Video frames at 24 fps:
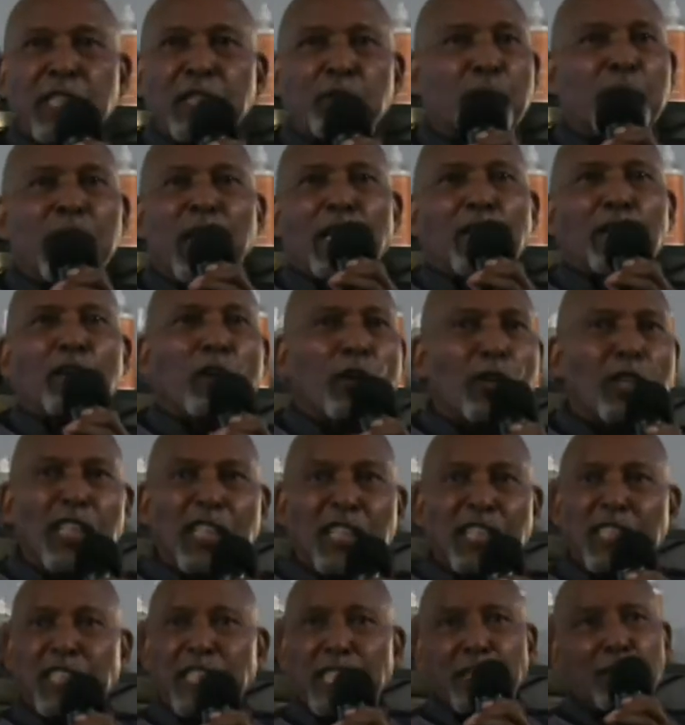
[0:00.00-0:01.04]
were not
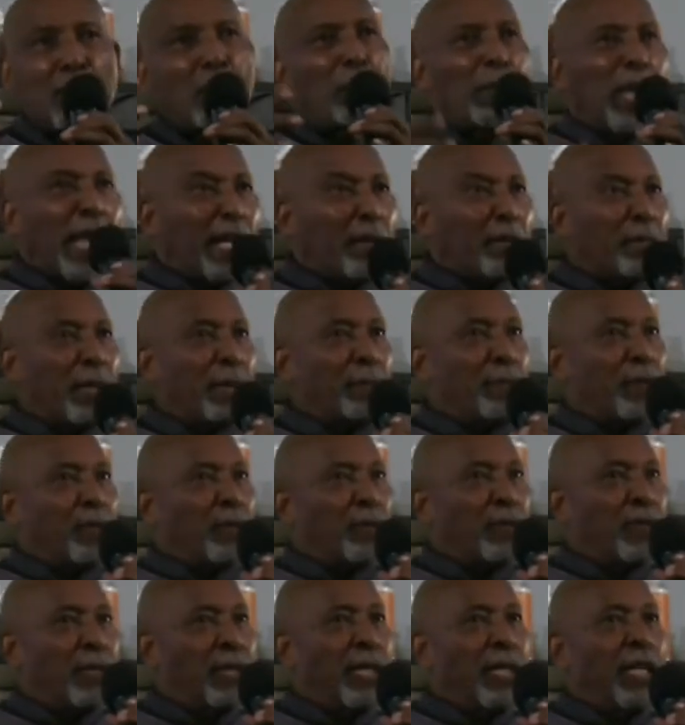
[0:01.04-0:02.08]
northerners, these were black people.
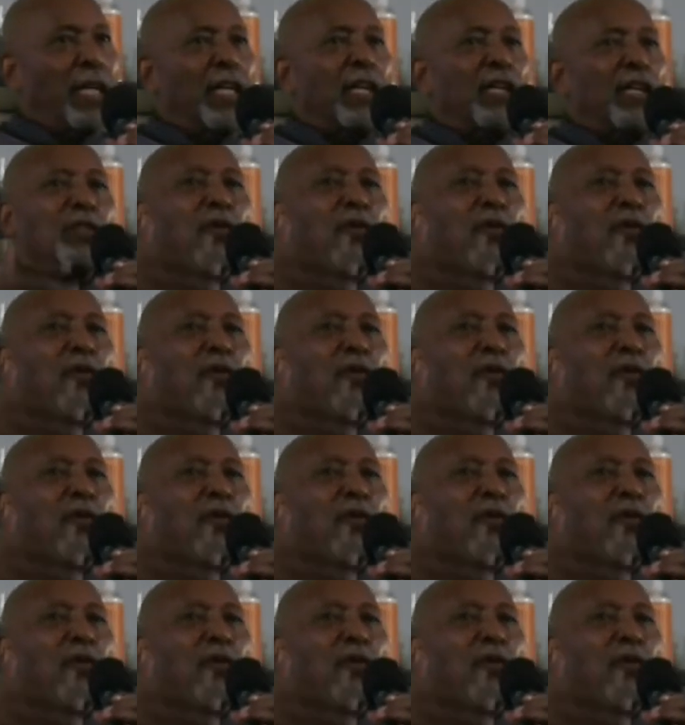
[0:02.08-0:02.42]
So